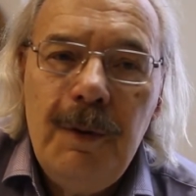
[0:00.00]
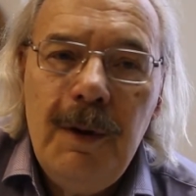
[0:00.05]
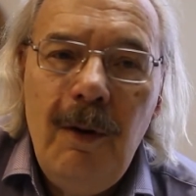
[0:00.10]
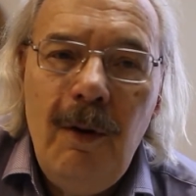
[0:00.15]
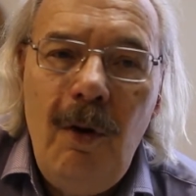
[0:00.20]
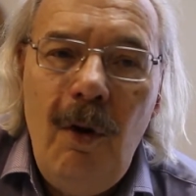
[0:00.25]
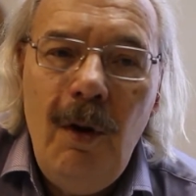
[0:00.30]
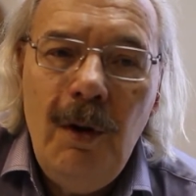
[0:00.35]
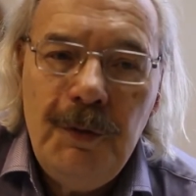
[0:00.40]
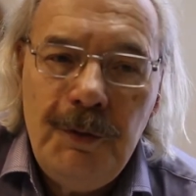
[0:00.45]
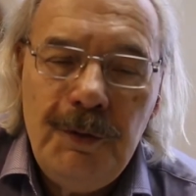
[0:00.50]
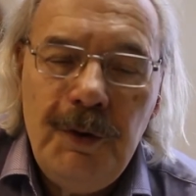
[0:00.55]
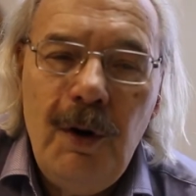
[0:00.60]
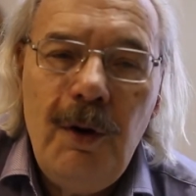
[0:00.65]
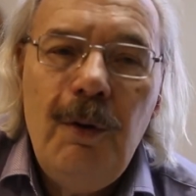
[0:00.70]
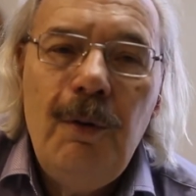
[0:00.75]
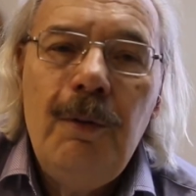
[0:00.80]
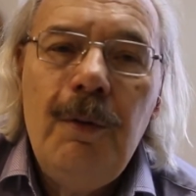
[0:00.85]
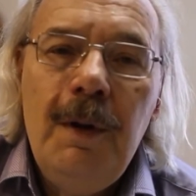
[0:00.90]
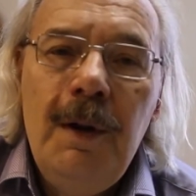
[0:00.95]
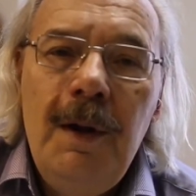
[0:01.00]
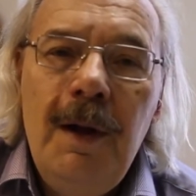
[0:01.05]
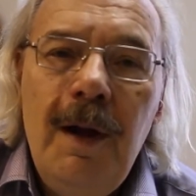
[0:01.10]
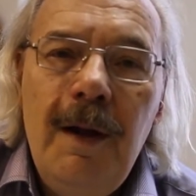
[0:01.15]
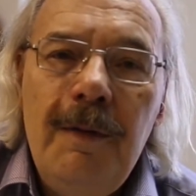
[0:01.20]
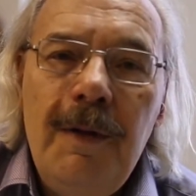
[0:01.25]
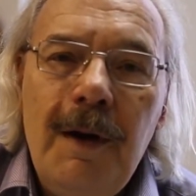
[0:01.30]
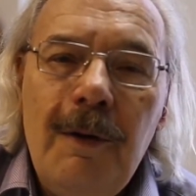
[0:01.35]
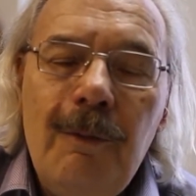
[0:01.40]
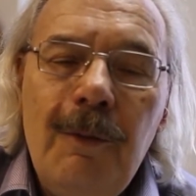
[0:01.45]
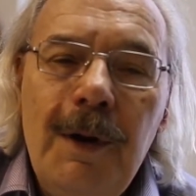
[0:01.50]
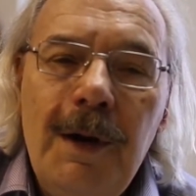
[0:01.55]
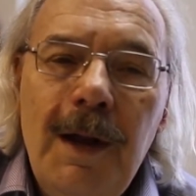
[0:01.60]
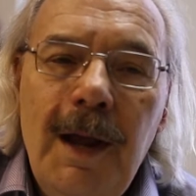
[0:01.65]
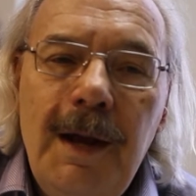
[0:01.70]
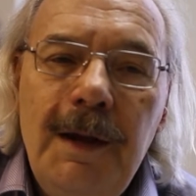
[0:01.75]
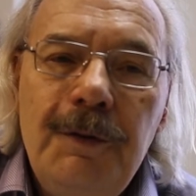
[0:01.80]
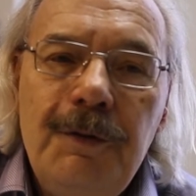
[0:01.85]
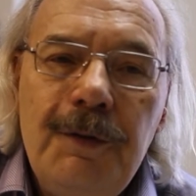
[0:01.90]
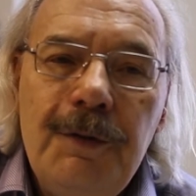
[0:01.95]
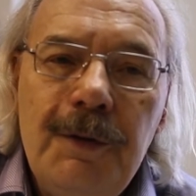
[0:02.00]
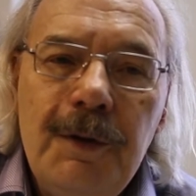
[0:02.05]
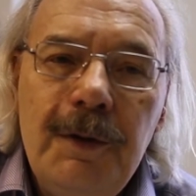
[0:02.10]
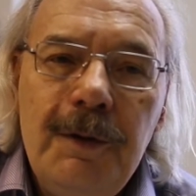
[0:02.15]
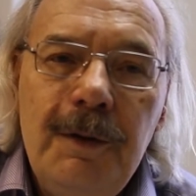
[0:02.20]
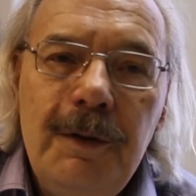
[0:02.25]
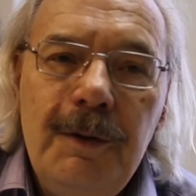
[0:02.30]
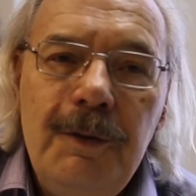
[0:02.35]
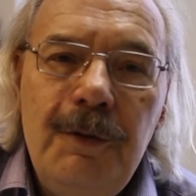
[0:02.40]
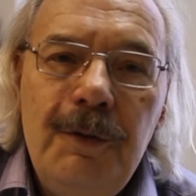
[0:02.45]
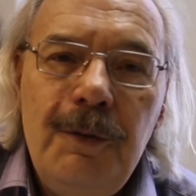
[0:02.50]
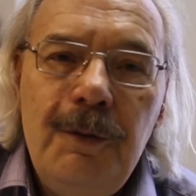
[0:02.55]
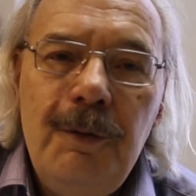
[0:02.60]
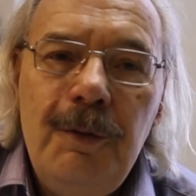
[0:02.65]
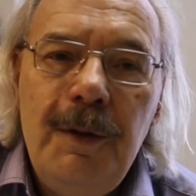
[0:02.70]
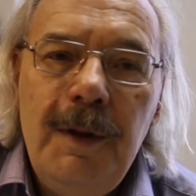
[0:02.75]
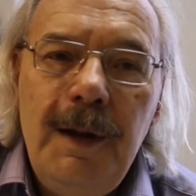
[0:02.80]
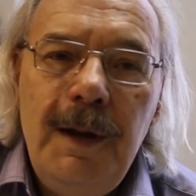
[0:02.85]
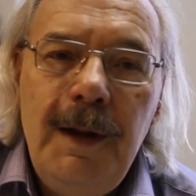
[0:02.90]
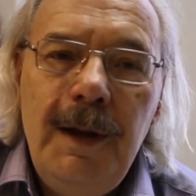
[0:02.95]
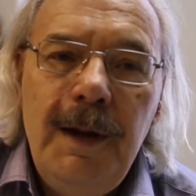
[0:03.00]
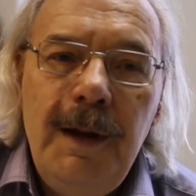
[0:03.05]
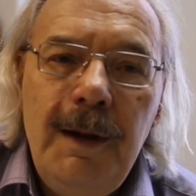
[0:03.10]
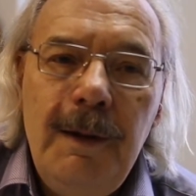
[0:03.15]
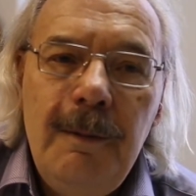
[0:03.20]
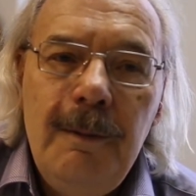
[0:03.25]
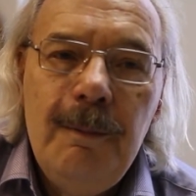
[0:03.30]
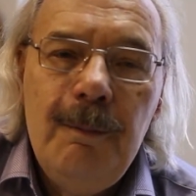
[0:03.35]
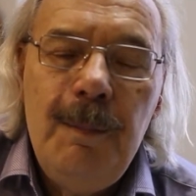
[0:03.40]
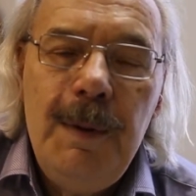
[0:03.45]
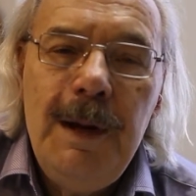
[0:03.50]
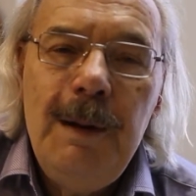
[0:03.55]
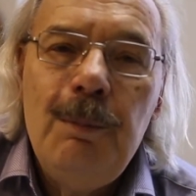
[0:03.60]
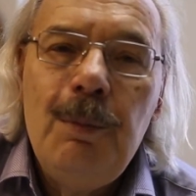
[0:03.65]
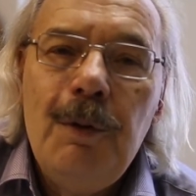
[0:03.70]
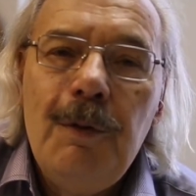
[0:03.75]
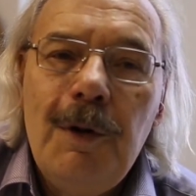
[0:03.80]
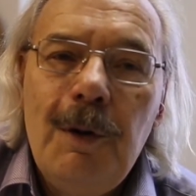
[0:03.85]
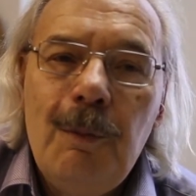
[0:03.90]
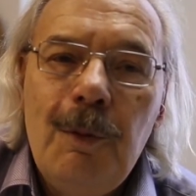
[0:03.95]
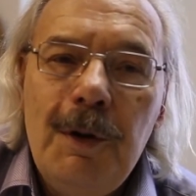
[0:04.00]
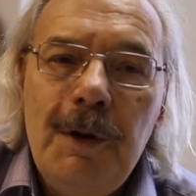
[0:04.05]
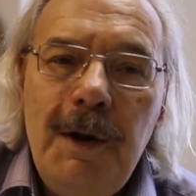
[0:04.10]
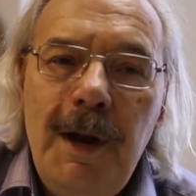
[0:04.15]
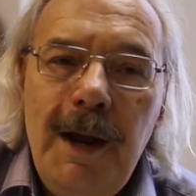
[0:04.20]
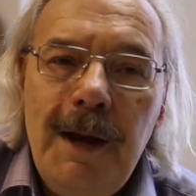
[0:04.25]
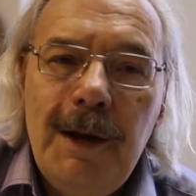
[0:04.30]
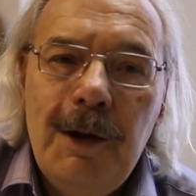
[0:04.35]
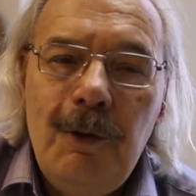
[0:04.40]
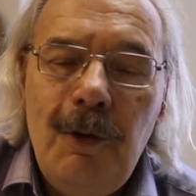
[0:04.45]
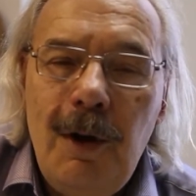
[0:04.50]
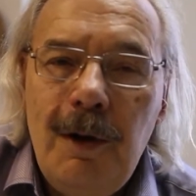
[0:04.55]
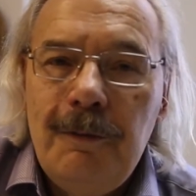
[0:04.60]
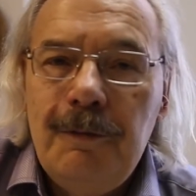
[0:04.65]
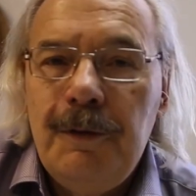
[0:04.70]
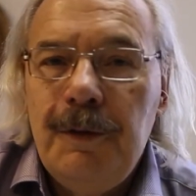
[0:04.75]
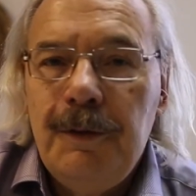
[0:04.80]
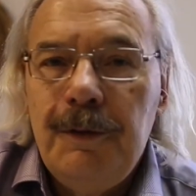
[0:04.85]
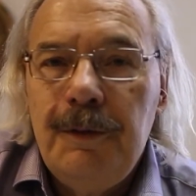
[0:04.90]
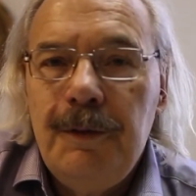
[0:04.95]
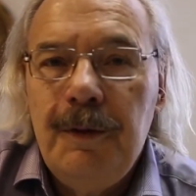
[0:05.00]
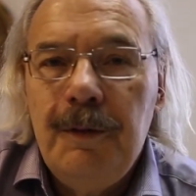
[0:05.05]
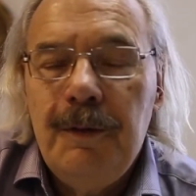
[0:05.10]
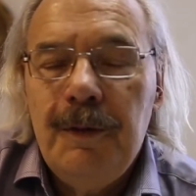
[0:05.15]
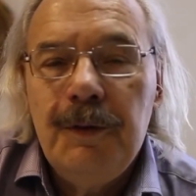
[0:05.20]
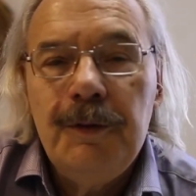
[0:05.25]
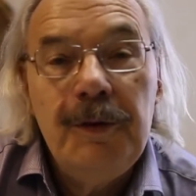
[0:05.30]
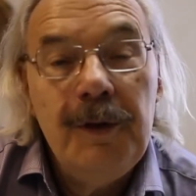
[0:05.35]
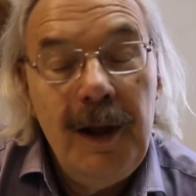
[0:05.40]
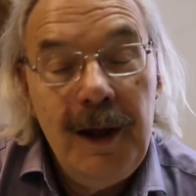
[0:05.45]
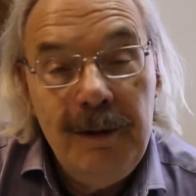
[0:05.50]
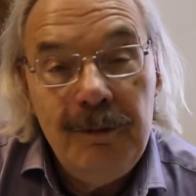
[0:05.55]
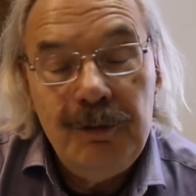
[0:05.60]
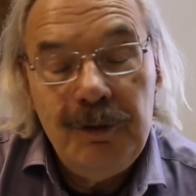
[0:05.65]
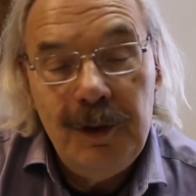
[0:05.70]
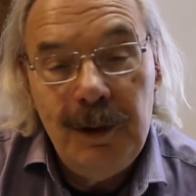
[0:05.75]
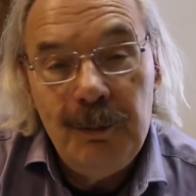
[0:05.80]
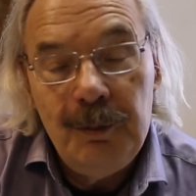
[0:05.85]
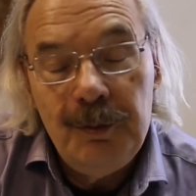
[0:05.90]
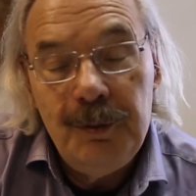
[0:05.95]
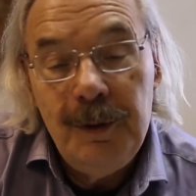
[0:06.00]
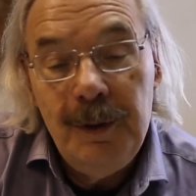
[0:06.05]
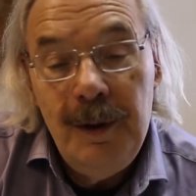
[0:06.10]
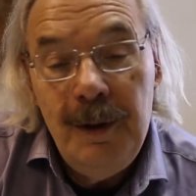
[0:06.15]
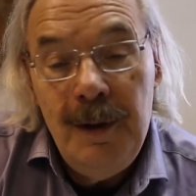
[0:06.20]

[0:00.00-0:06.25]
also that relates to the people that were taken off the slave ships.